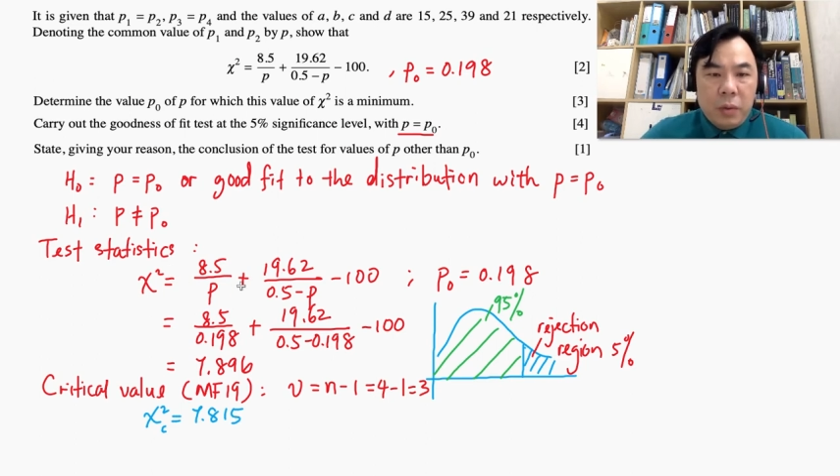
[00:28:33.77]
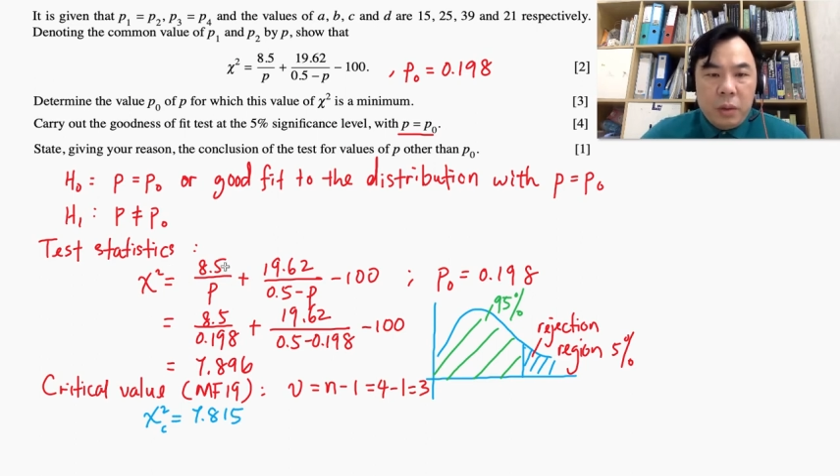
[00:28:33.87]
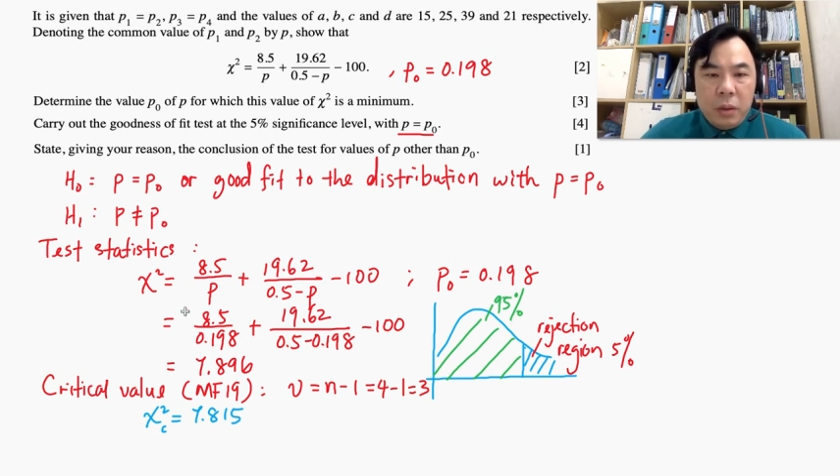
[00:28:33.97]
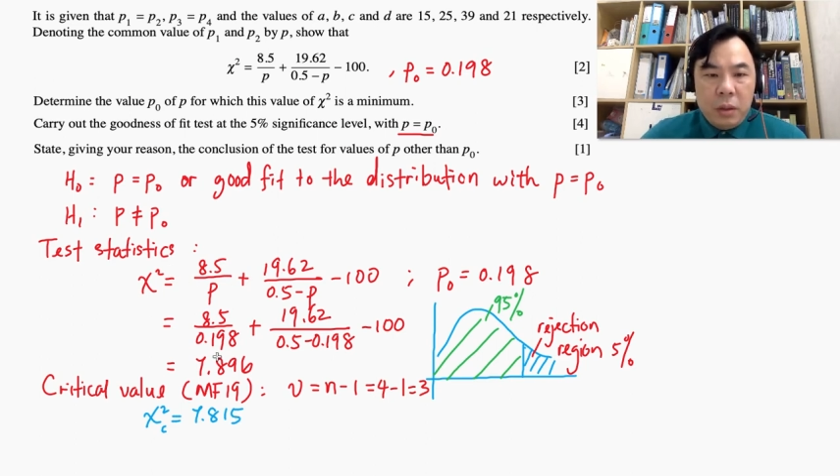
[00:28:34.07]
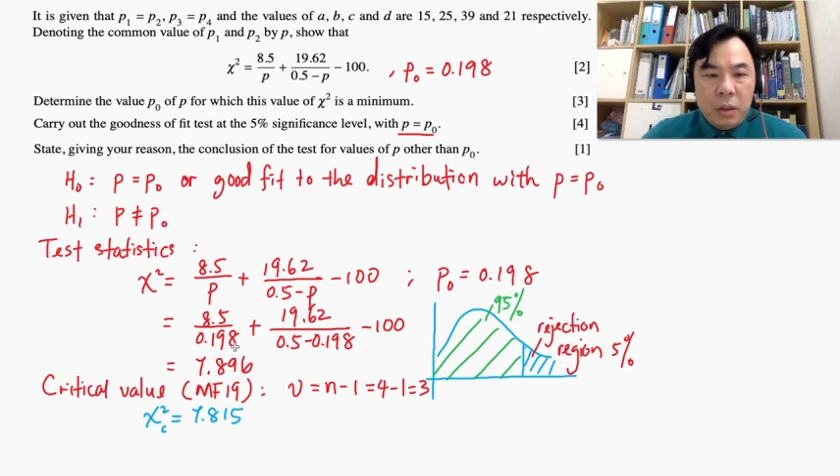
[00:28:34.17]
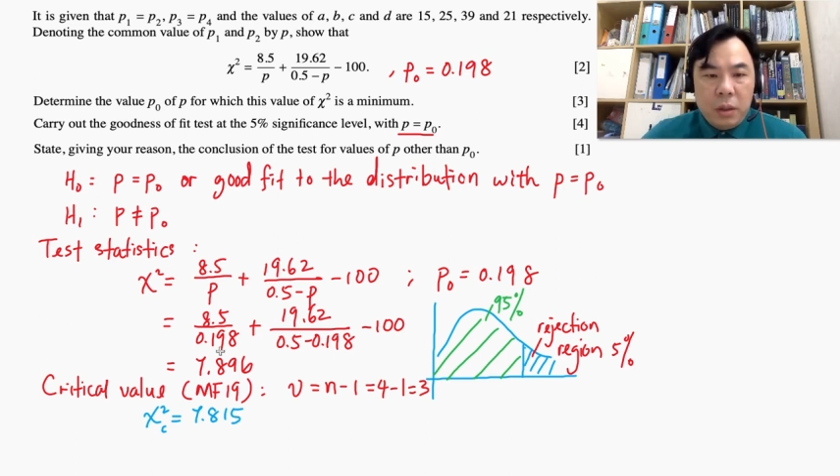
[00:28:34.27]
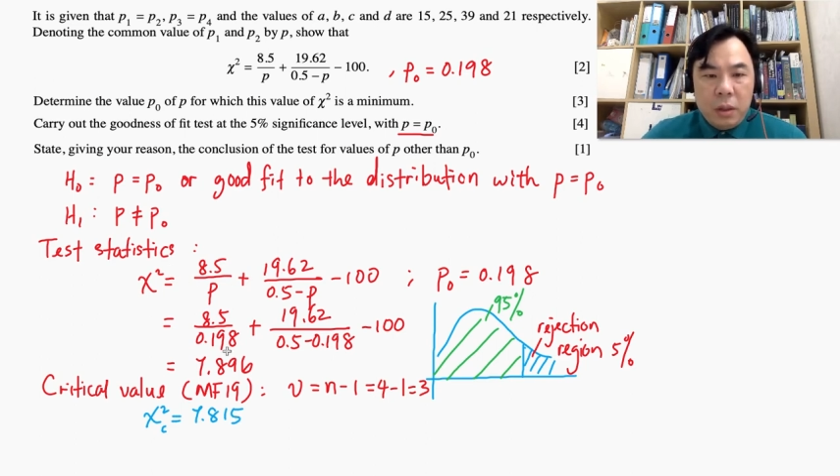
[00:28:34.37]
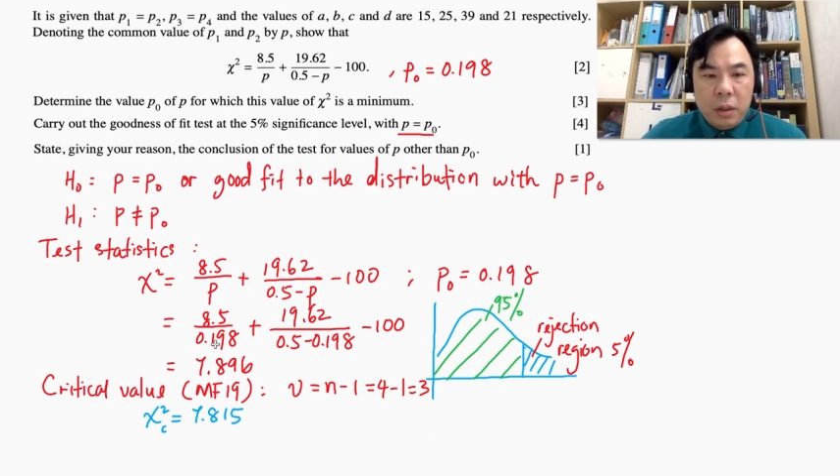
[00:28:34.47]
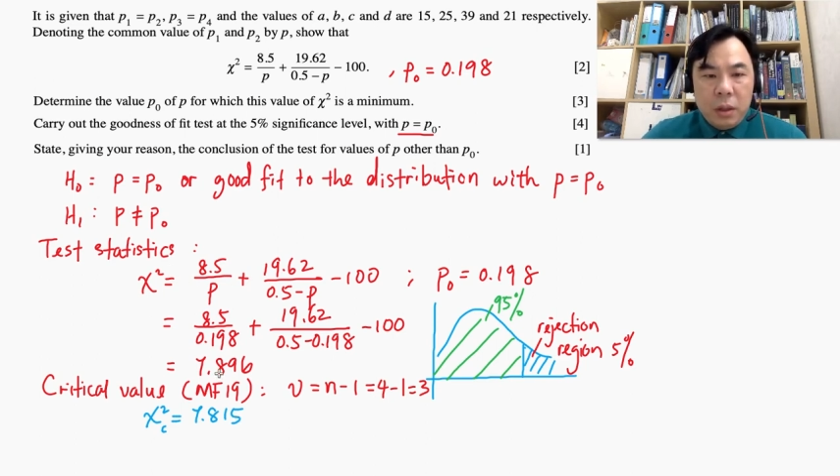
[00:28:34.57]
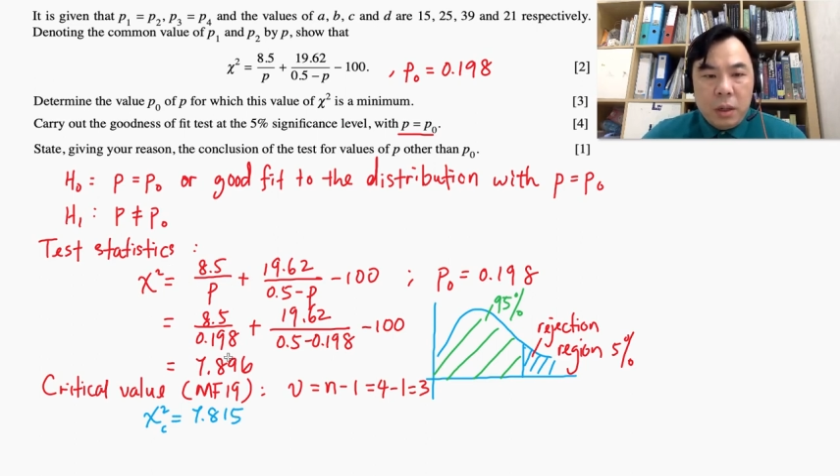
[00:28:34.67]
already
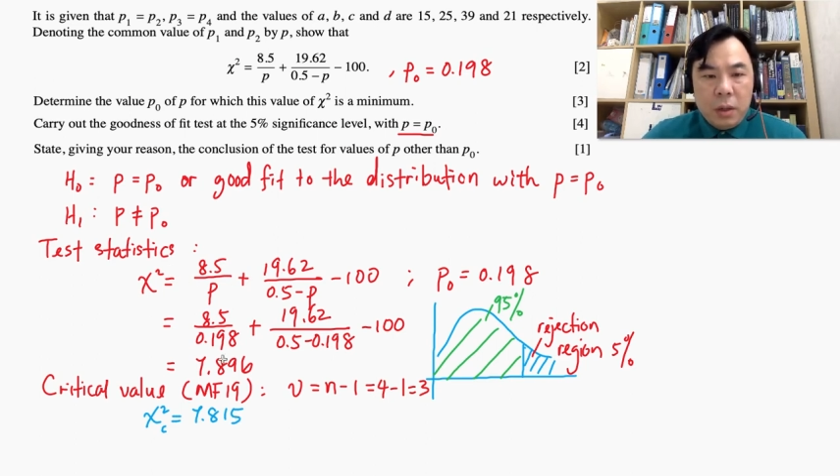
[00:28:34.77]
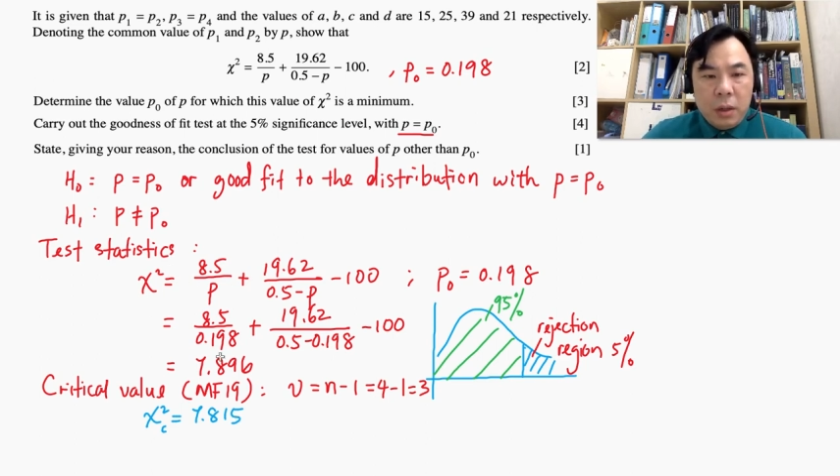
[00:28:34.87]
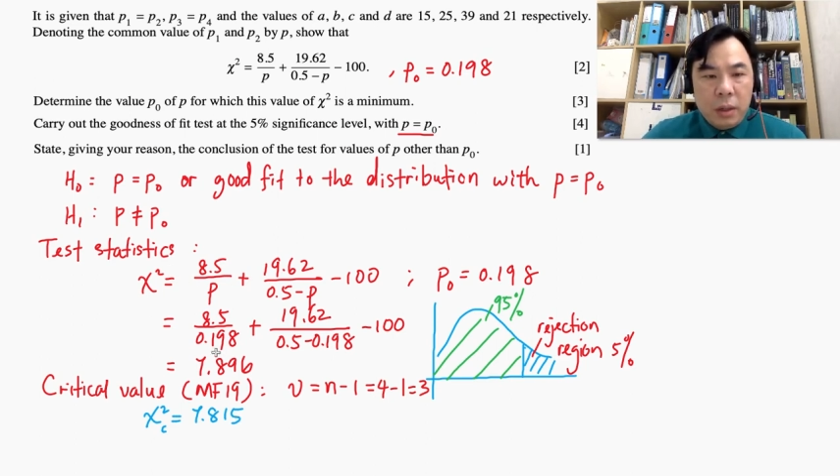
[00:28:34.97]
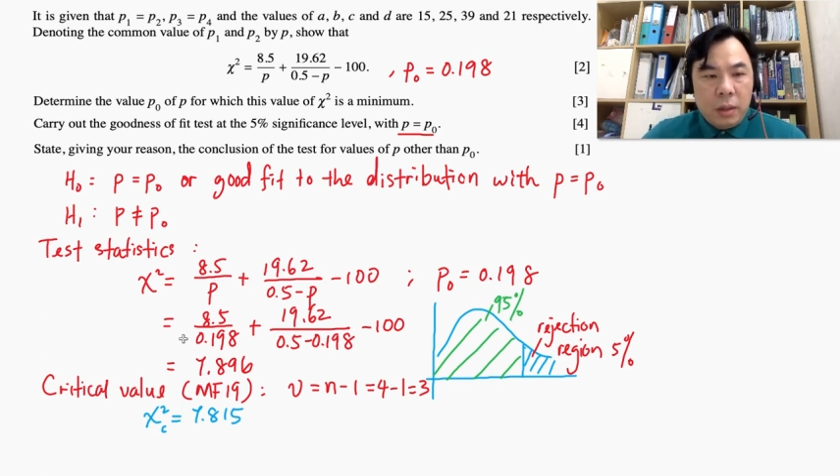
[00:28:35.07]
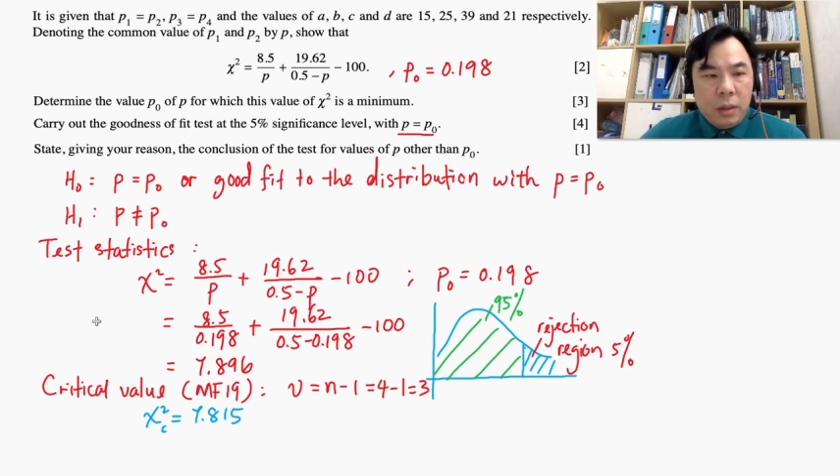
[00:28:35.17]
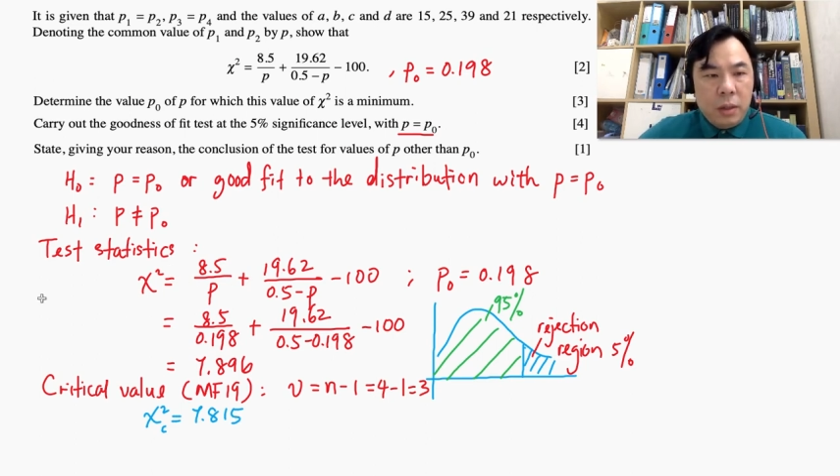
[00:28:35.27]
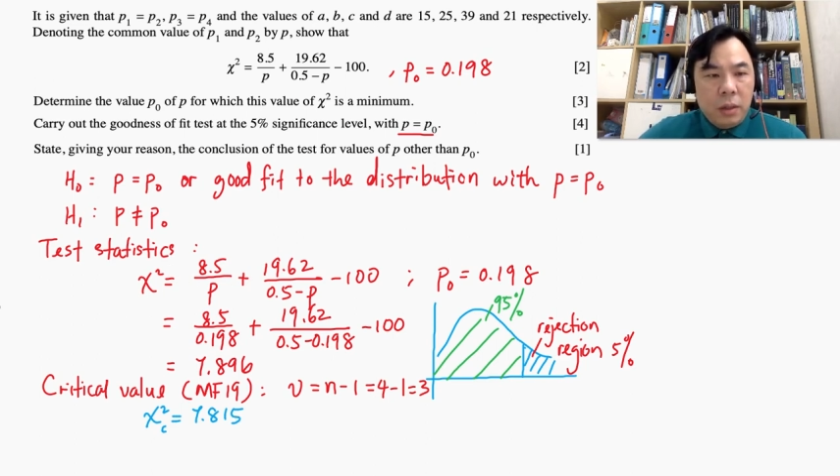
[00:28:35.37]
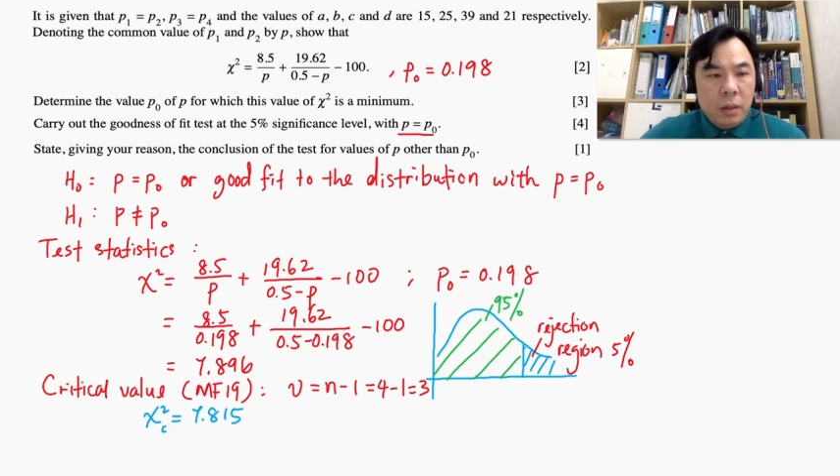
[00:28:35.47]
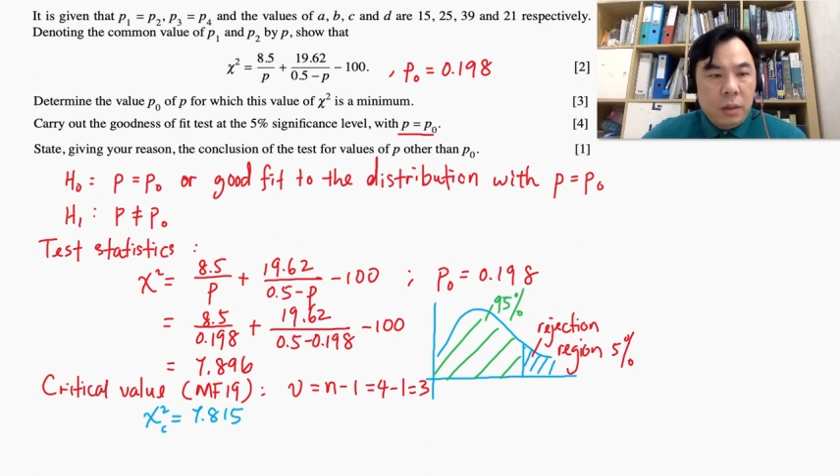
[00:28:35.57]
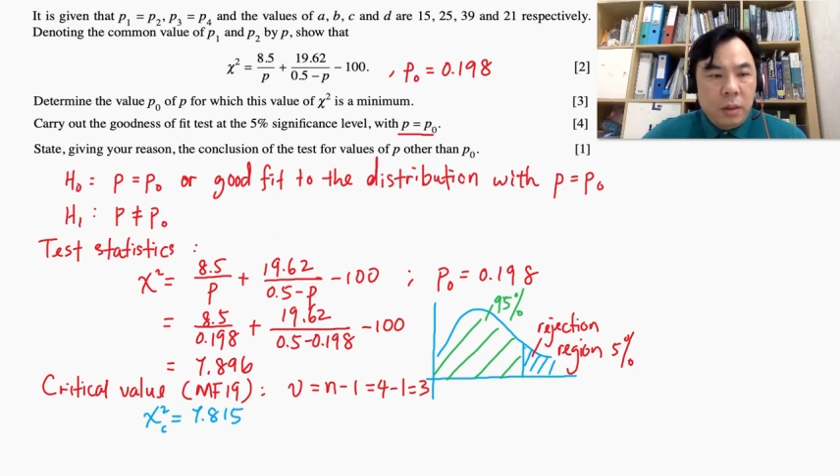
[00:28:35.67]
calculated here.